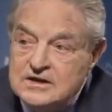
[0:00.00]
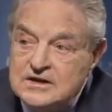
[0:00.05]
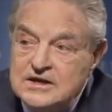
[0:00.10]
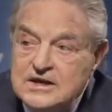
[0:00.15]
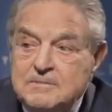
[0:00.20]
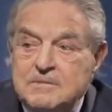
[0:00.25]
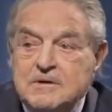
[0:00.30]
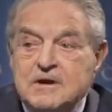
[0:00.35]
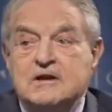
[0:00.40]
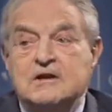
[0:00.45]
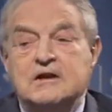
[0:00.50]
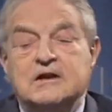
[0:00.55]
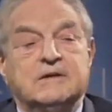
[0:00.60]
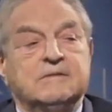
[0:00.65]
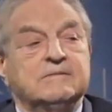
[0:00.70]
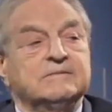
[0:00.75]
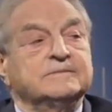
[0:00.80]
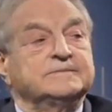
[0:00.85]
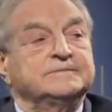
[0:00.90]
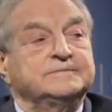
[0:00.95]

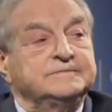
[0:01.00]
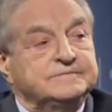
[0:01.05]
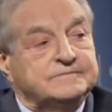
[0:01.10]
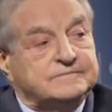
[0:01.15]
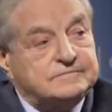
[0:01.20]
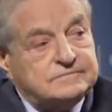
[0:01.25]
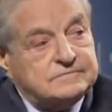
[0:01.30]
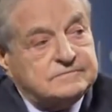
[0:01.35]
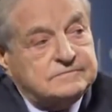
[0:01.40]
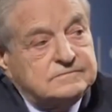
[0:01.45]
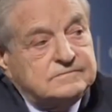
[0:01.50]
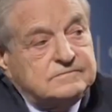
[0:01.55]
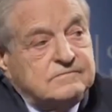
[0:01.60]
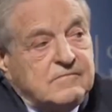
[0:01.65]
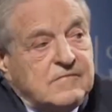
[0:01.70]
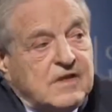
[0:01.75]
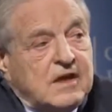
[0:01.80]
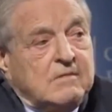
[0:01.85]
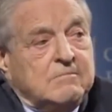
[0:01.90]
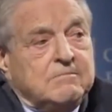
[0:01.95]
Typically,
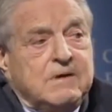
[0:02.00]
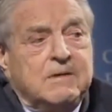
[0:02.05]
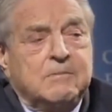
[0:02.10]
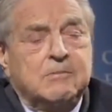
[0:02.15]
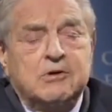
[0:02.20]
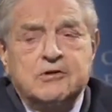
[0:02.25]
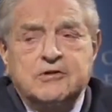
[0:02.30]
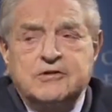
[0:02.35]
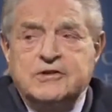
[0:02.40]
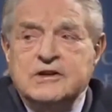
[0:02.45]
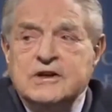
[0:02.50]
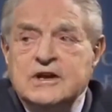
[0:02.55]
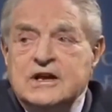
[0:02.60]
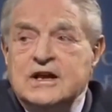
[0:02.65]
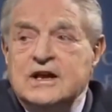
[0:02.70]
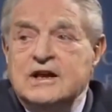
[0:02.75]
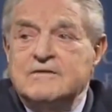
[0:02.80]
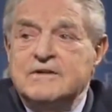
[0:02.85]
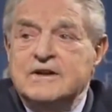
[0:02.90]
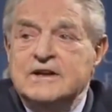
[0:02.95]
bubbles
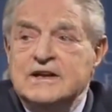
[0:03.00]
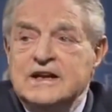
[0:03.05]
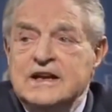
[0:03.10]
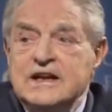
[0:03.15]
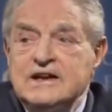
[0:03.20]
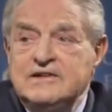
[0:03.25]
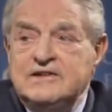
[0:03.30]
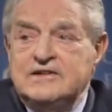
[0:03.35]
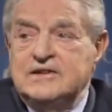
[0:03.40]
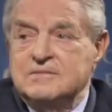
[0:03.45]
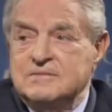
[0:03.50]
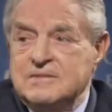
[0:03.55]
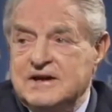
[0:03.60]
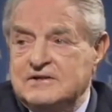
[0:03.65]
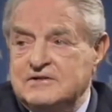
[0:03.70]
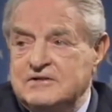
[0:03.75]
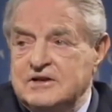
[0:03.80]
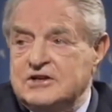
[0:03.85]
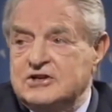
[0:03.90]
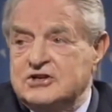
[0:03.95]
have an
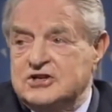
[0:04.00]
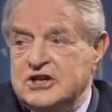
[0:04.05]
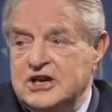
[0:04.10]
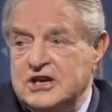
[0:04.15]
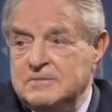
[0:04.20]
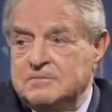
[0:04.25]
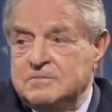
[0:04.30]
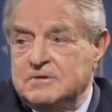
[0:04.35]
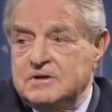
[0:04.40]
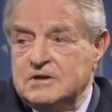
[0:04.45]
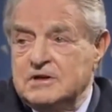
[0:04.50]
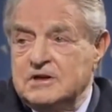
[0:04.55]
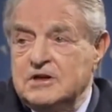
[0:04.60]
asymmetric shape.